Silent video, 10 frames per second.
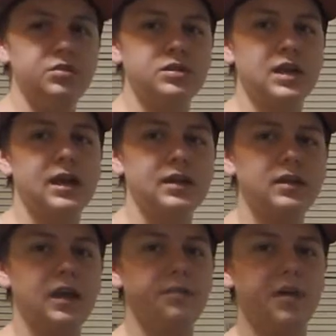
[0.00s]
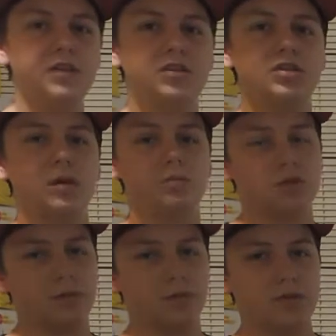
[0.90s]
use that. I've had some
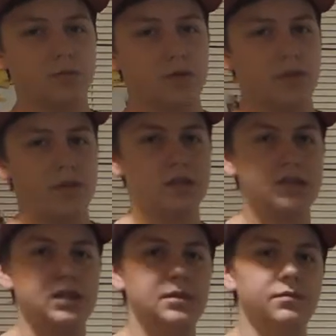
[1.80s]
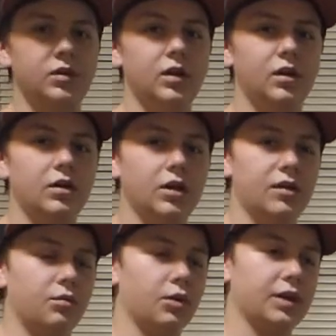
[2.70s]
troubles with Steam VR
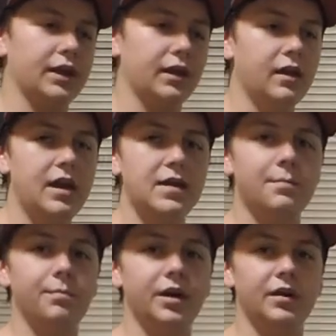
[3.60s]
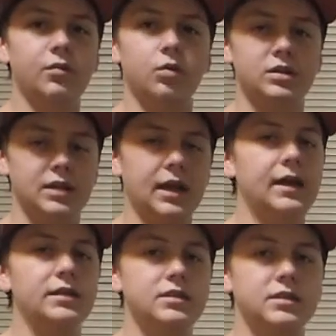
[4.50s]
not working, but of course it
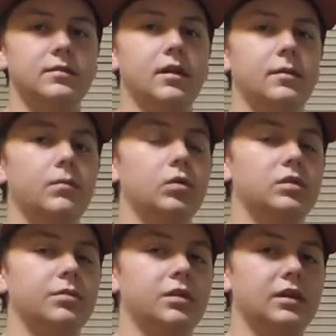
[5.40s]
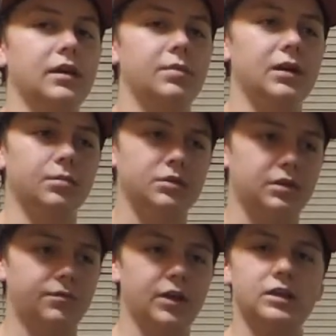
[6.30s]
has. Ultimately, I've been able
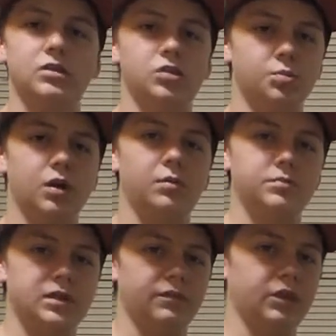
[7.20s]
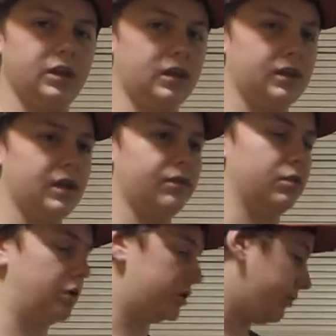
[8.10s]
to fix those problems and everything like that for
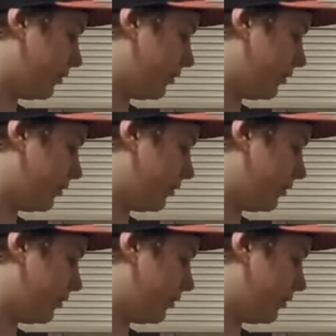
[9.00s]
the most